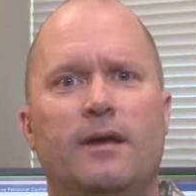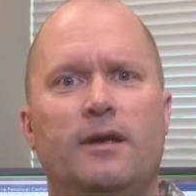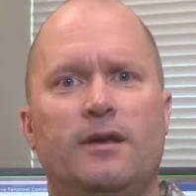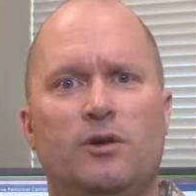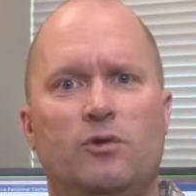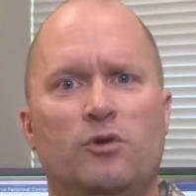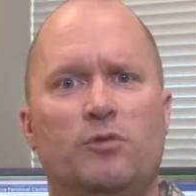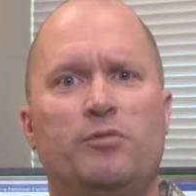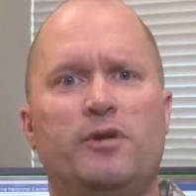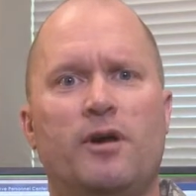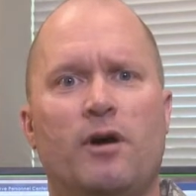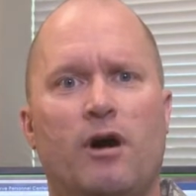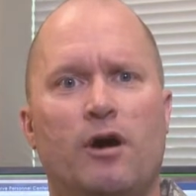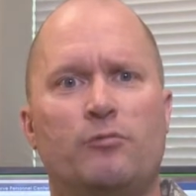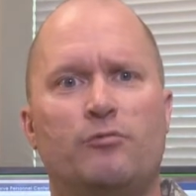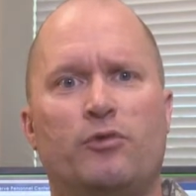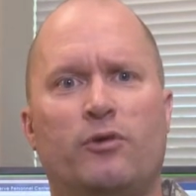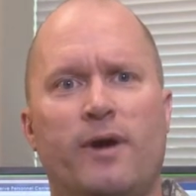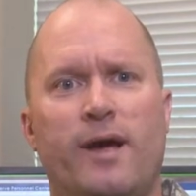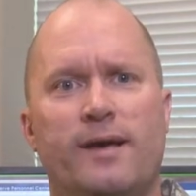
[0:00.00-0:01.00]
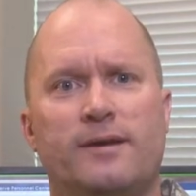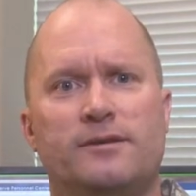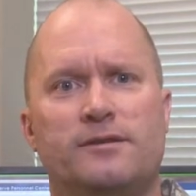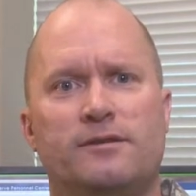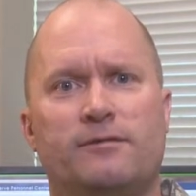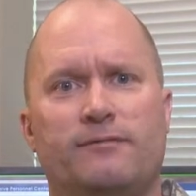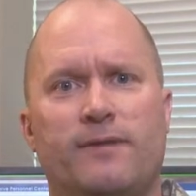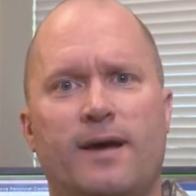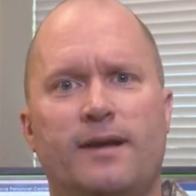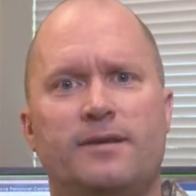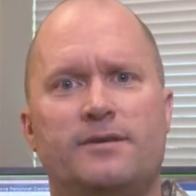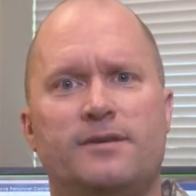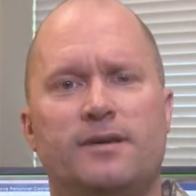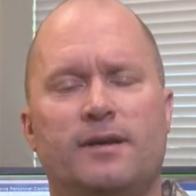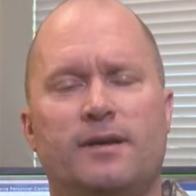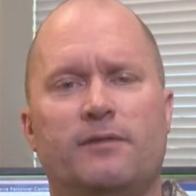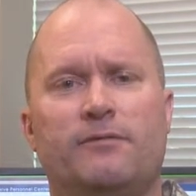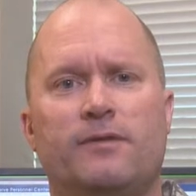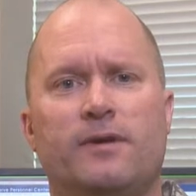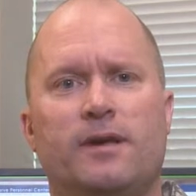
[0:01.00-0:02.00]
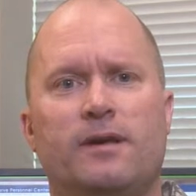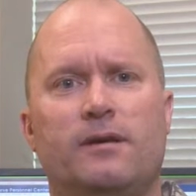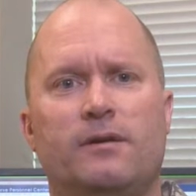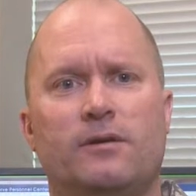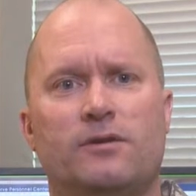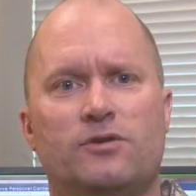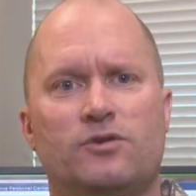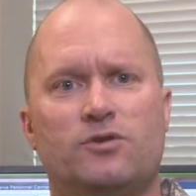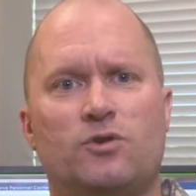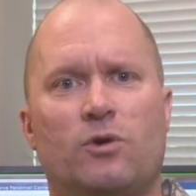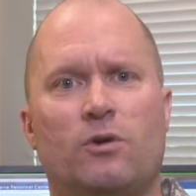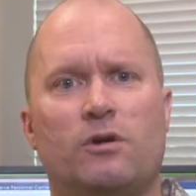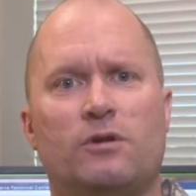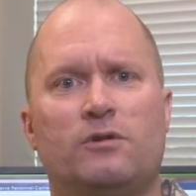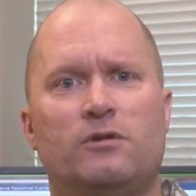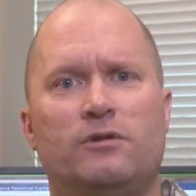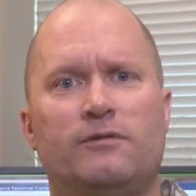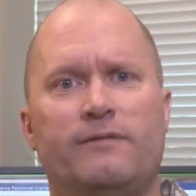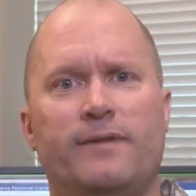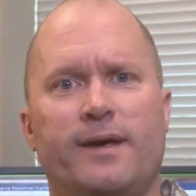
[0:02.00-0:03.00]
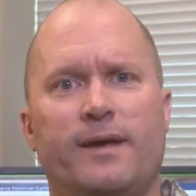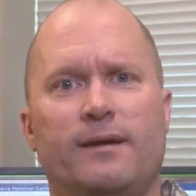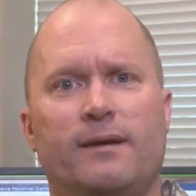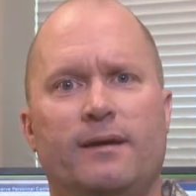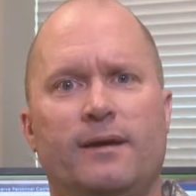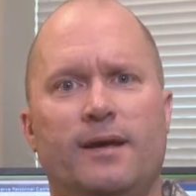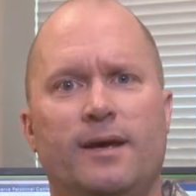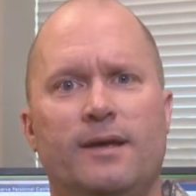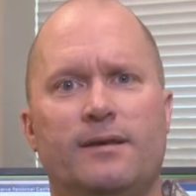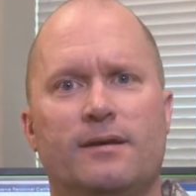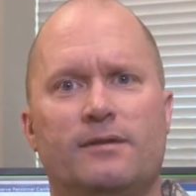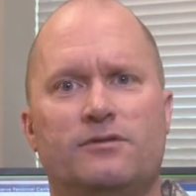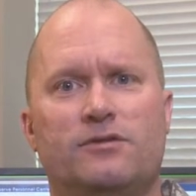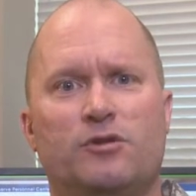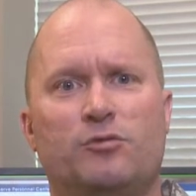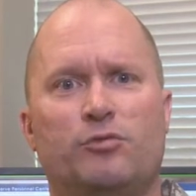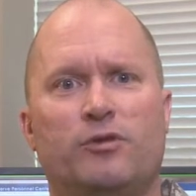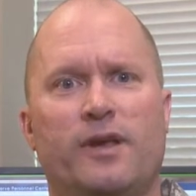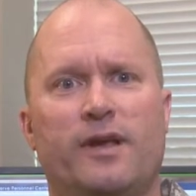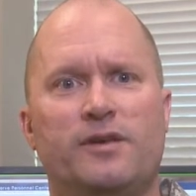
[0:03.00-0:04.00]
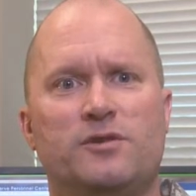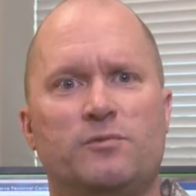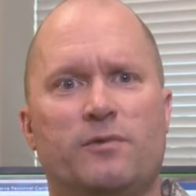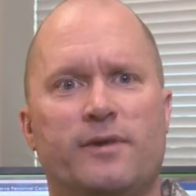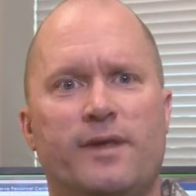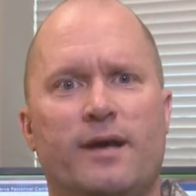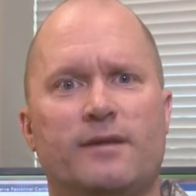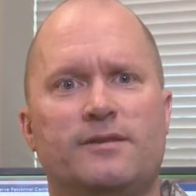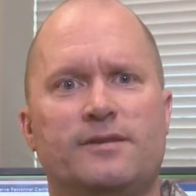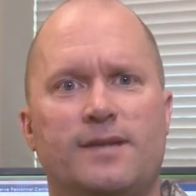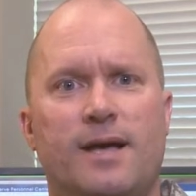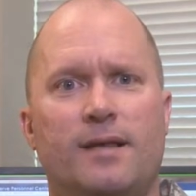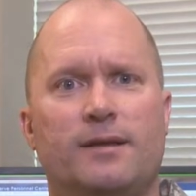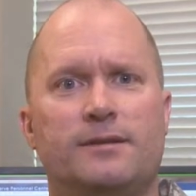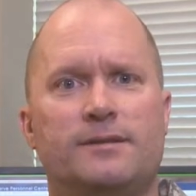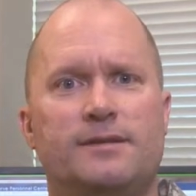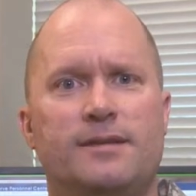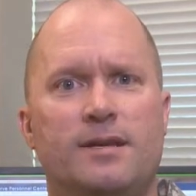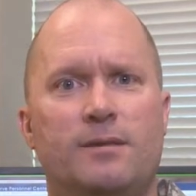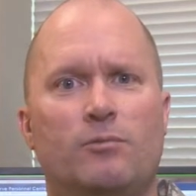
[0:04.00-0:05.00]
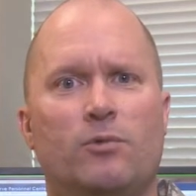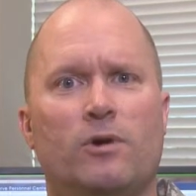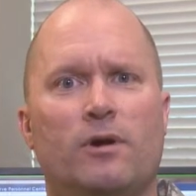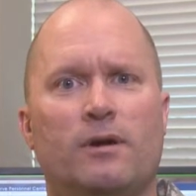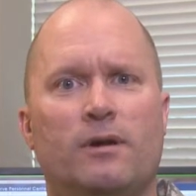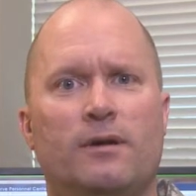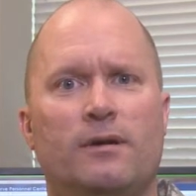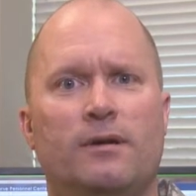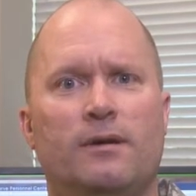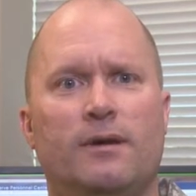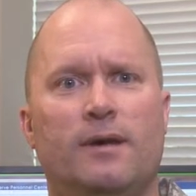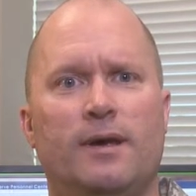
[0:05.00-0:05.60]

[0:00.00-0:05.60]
You would be hard-pressed to find a significant historical event that took place without solid teamwork.